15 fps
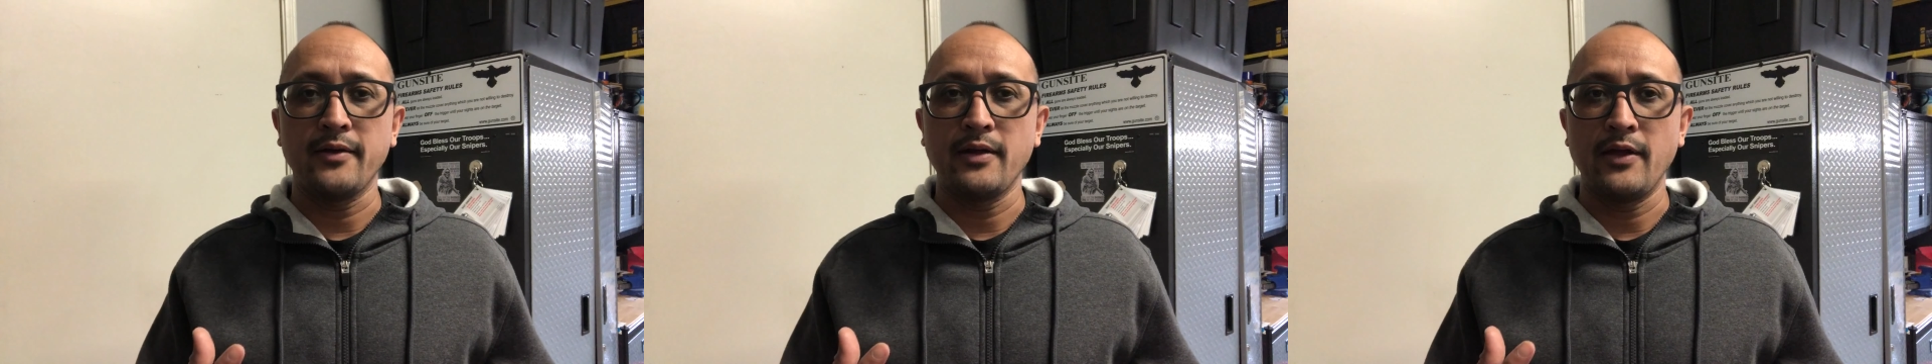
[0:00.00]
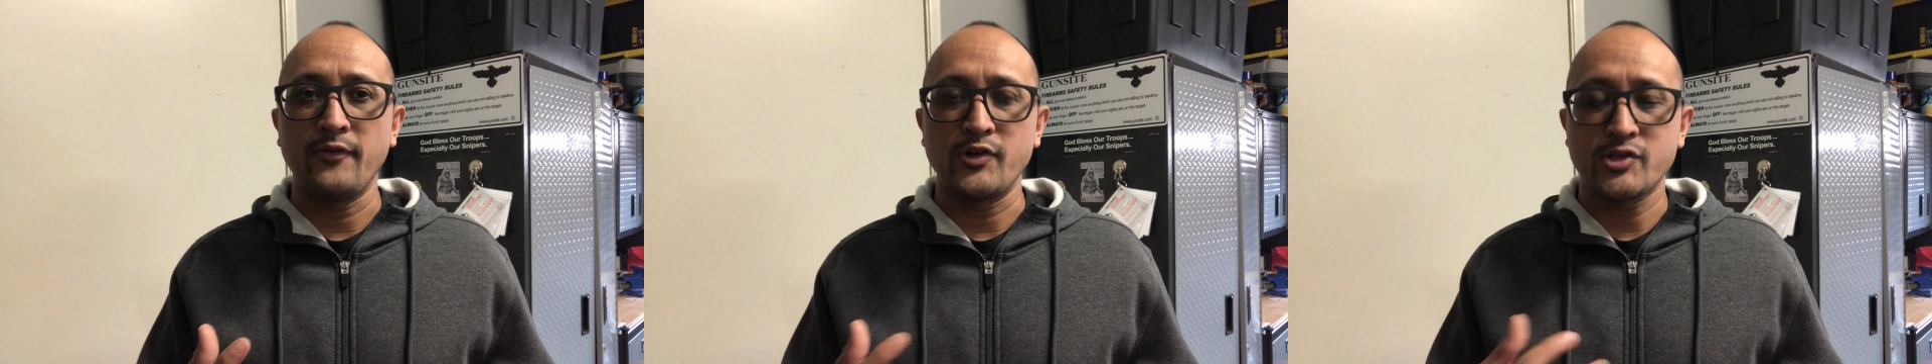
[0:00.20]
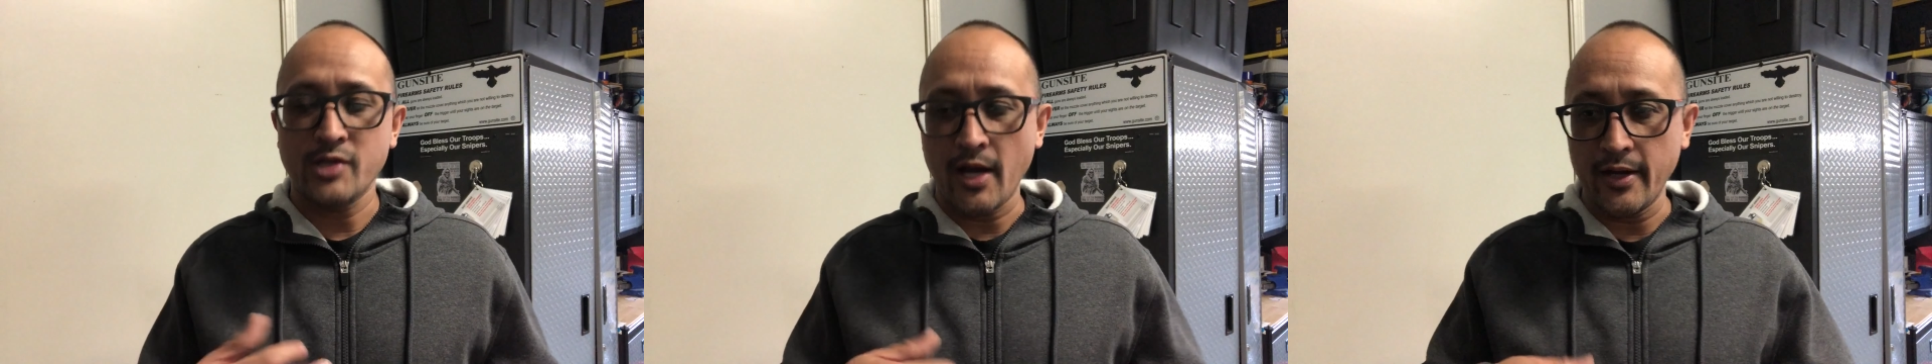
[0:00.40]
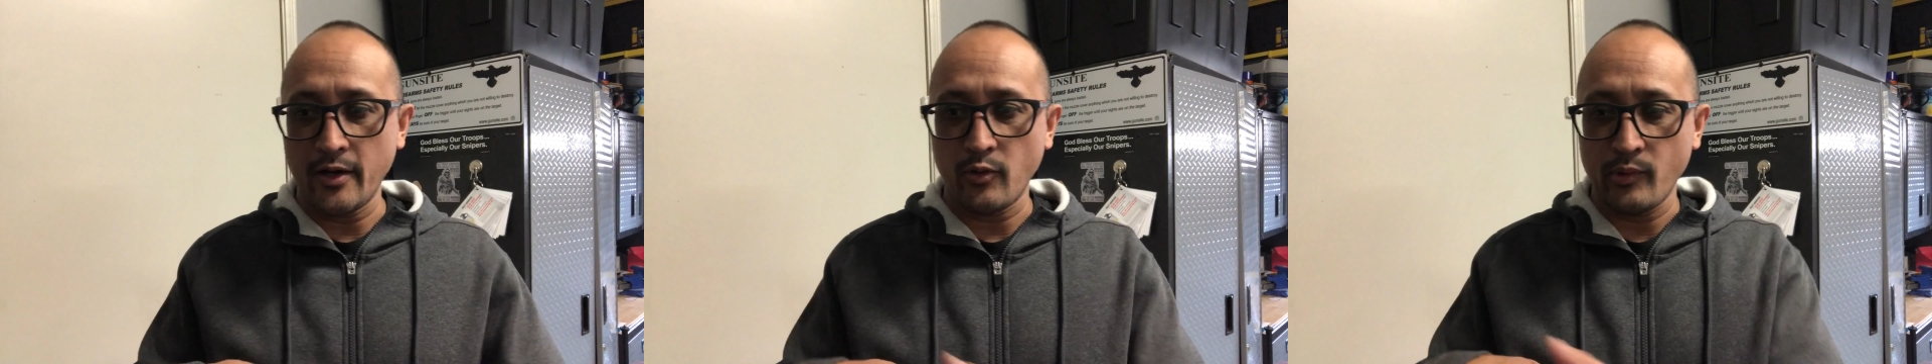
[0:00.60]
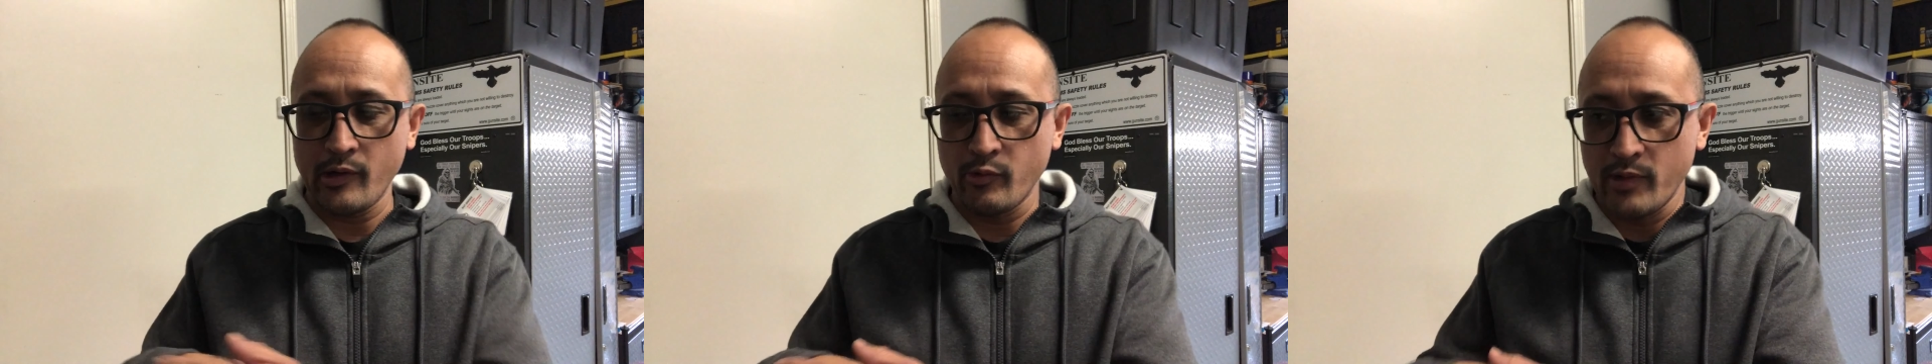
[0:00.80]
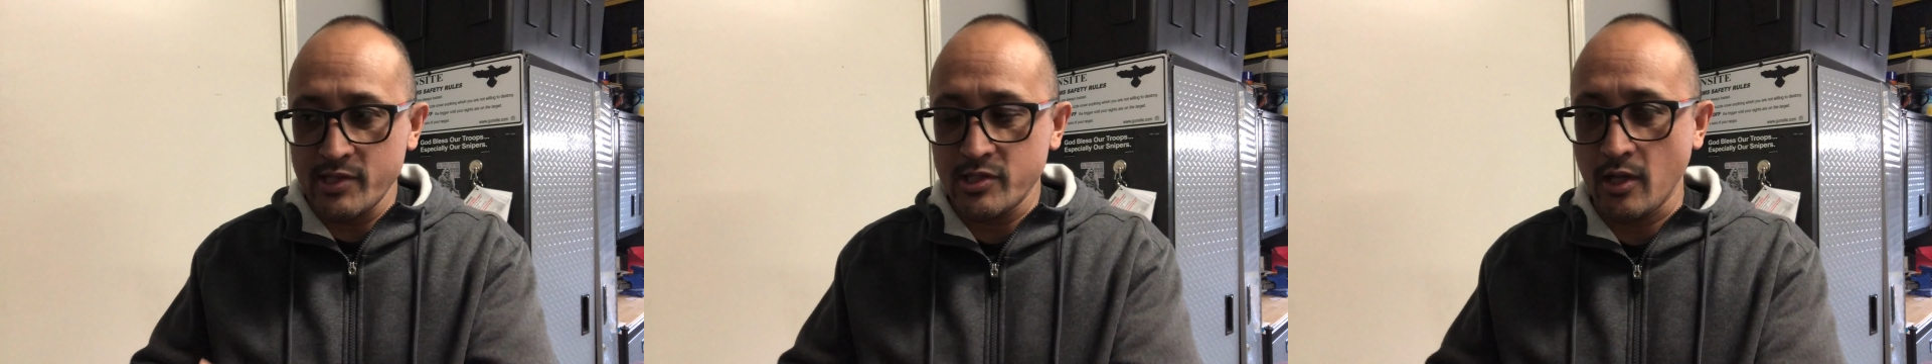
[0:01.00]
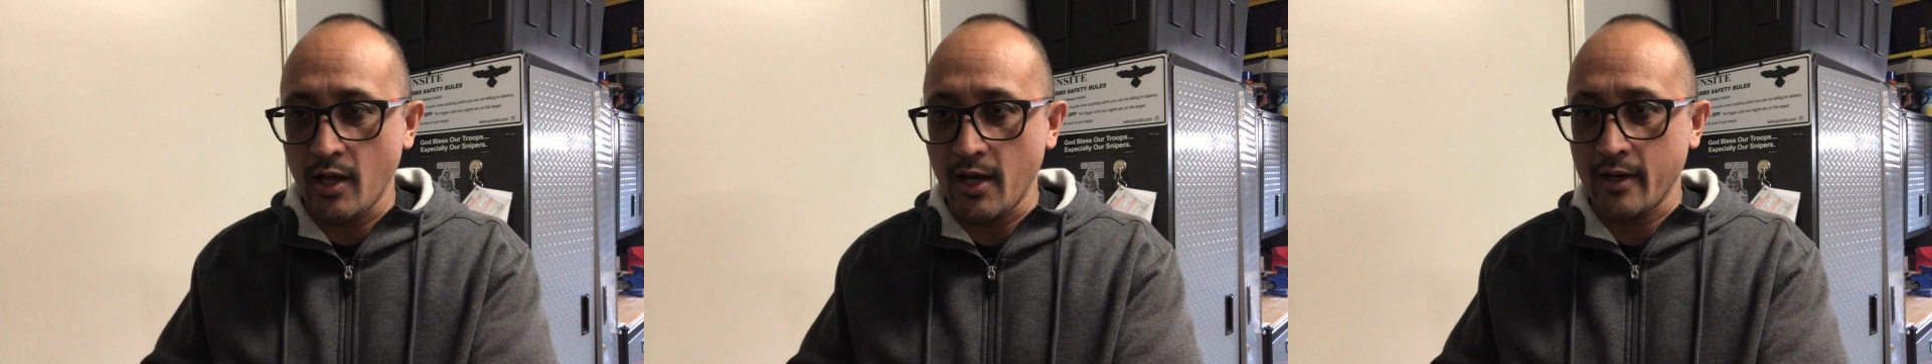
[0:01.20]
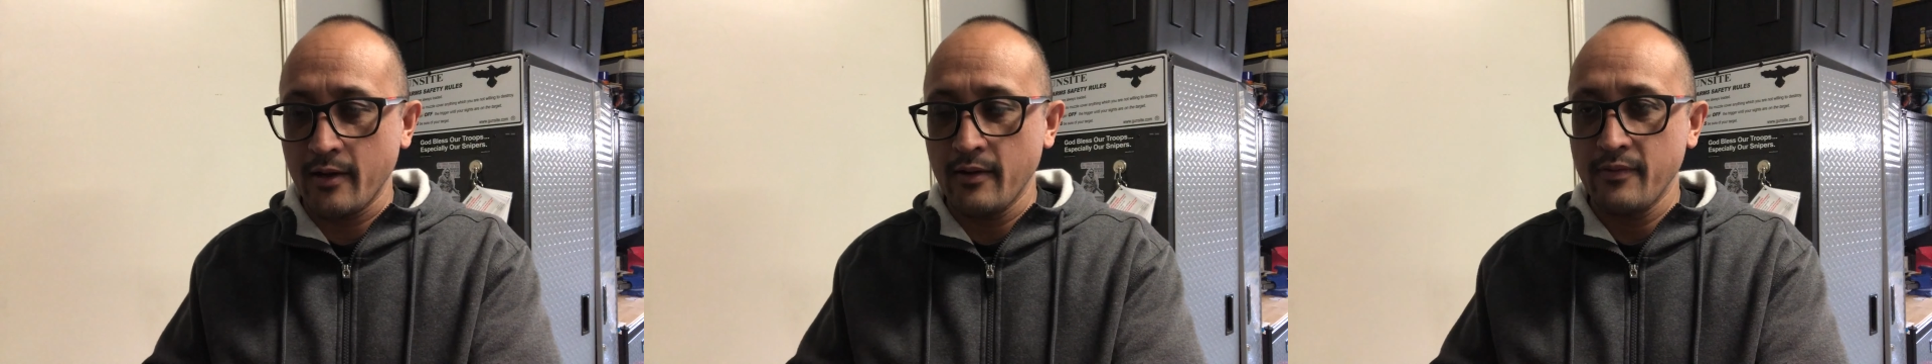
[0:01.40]
If you're taught a rear wrist
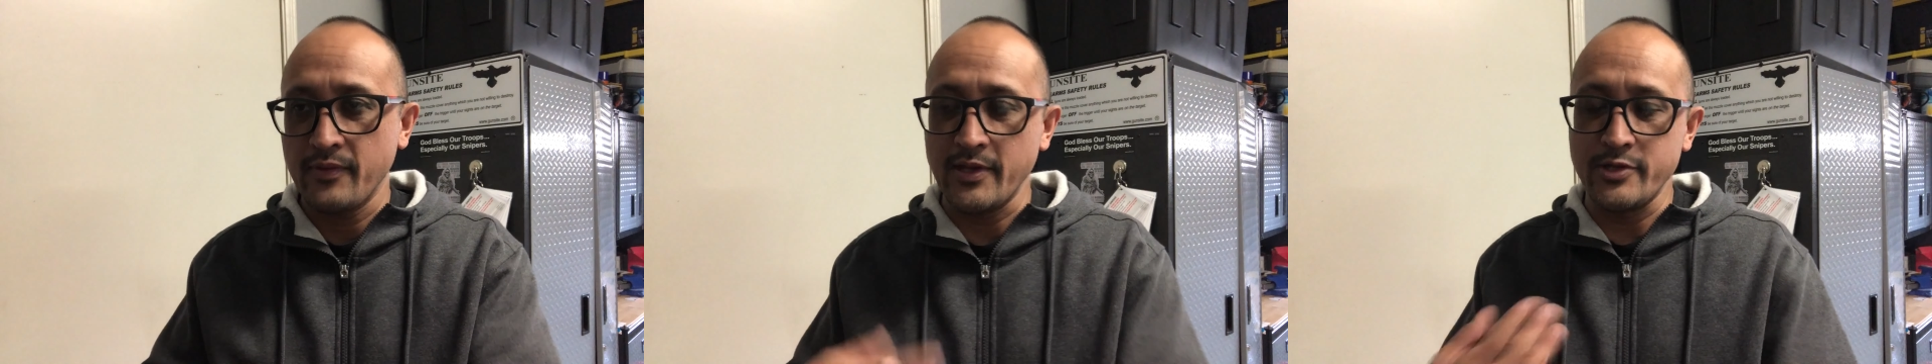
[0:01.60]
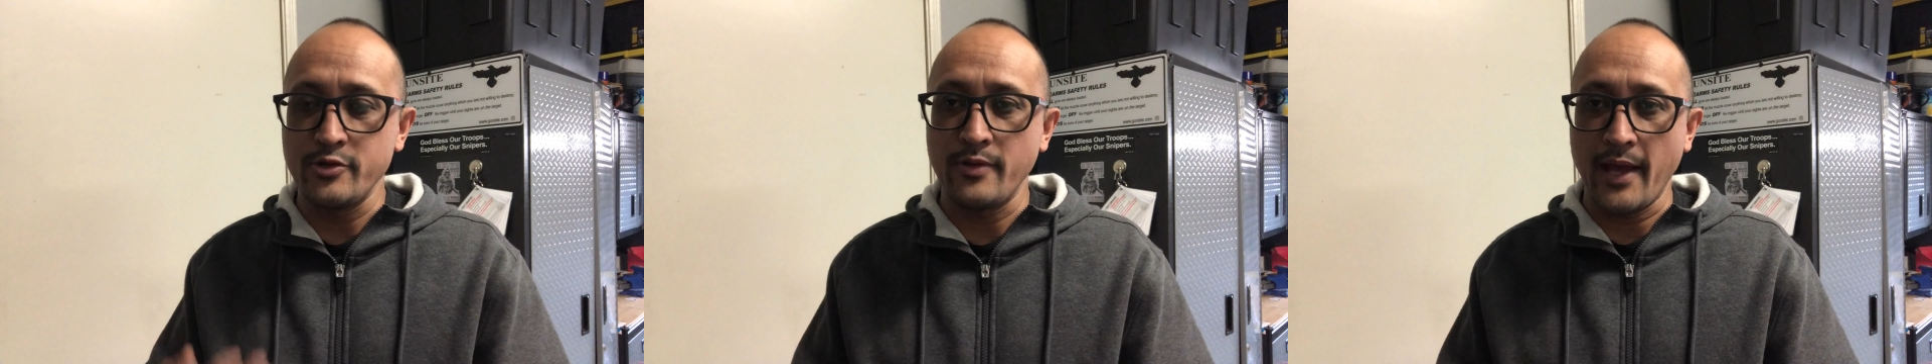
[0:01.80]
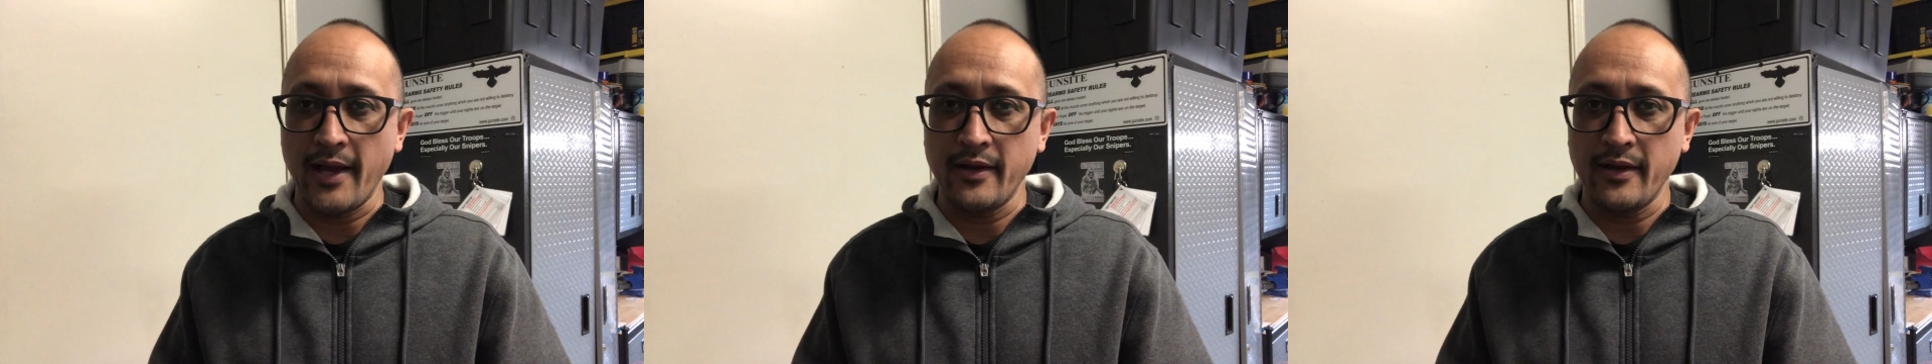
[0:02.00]
lock, then do that.